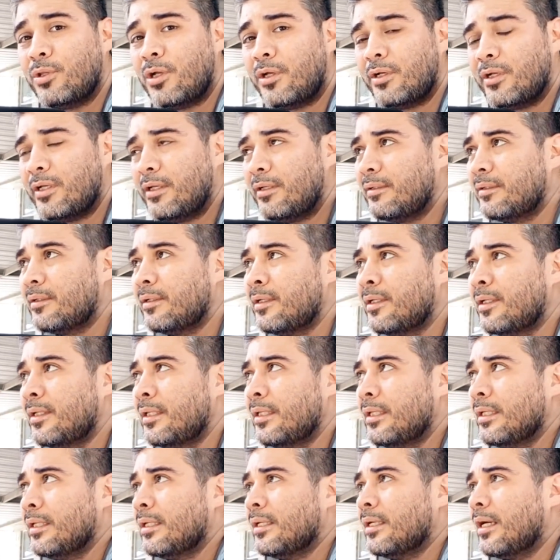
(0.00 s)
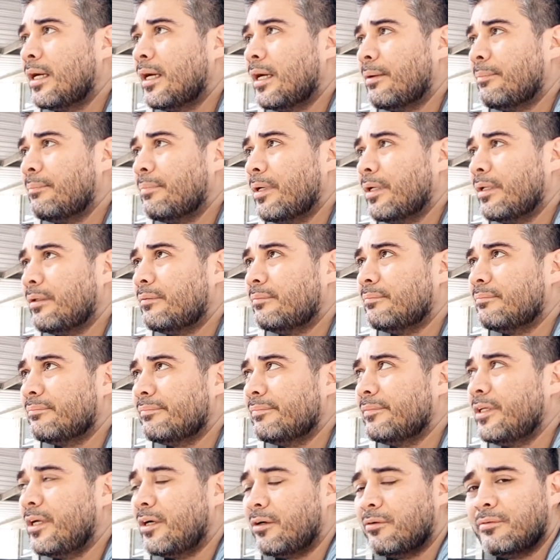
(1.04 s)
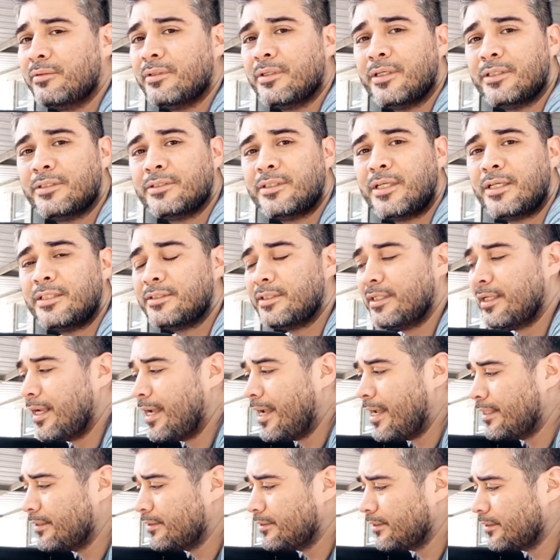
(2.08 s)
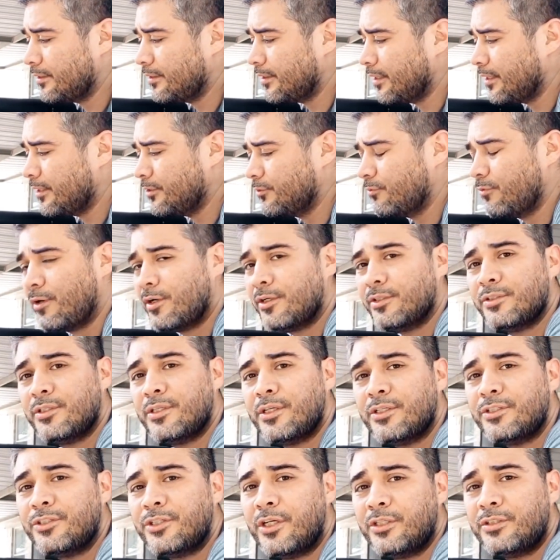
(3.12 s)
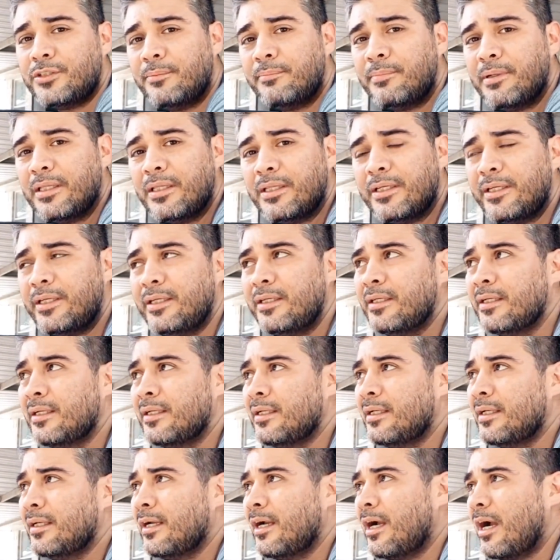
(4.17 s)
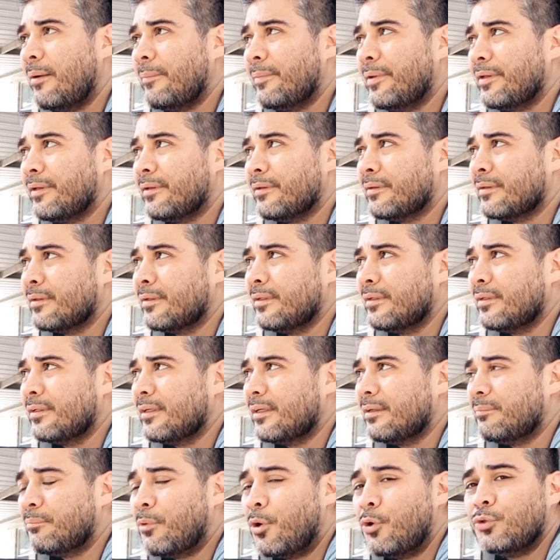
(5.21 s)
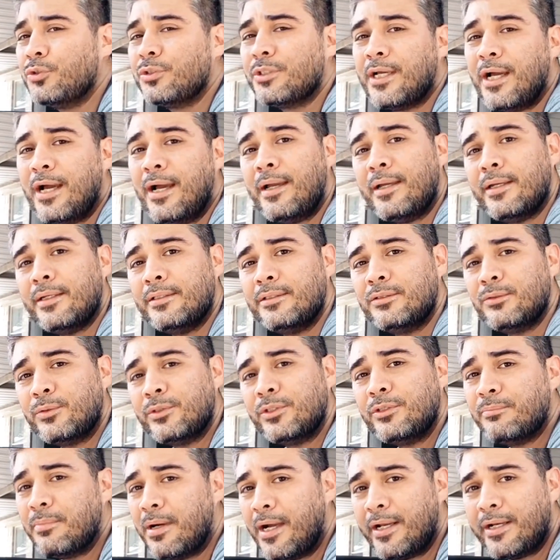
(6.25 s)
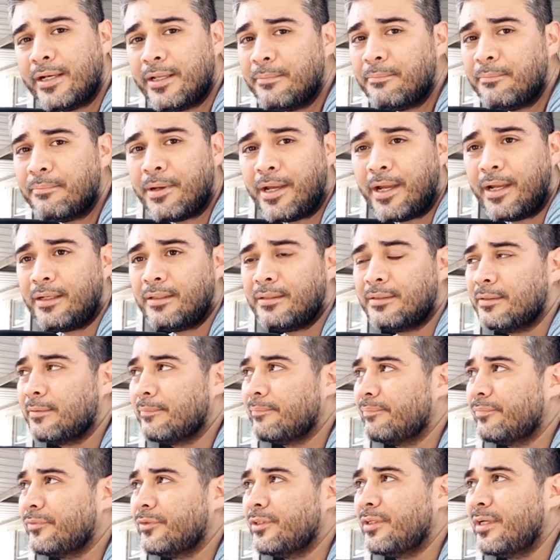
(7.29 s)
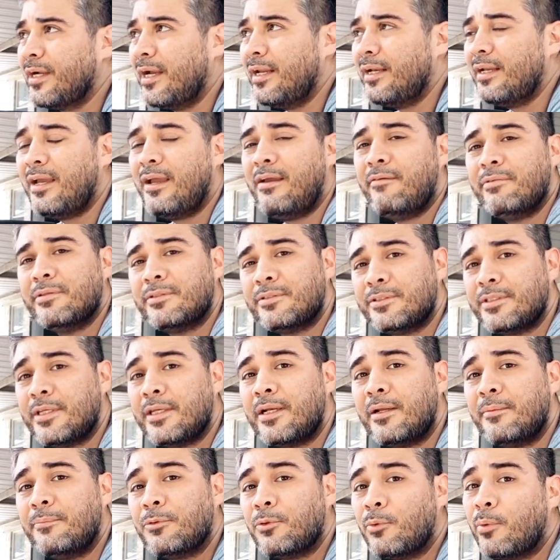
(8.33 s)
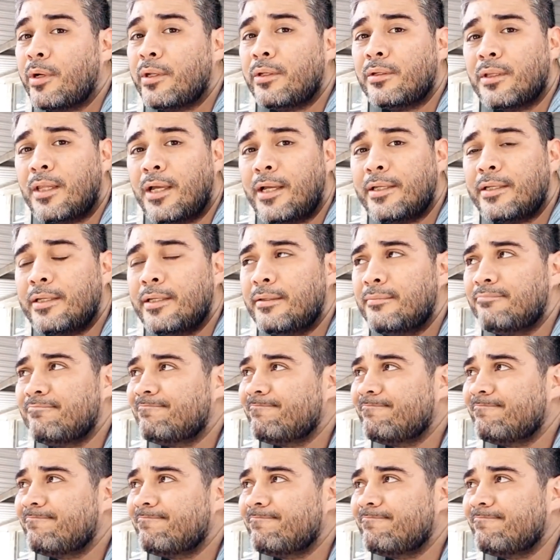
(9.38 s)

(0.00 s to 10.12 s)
on it, but you know, it's nice that it has it. And as far as the adjustability, I mean, most guys, when you buy an Impact, you kind of have it set up the way you like it.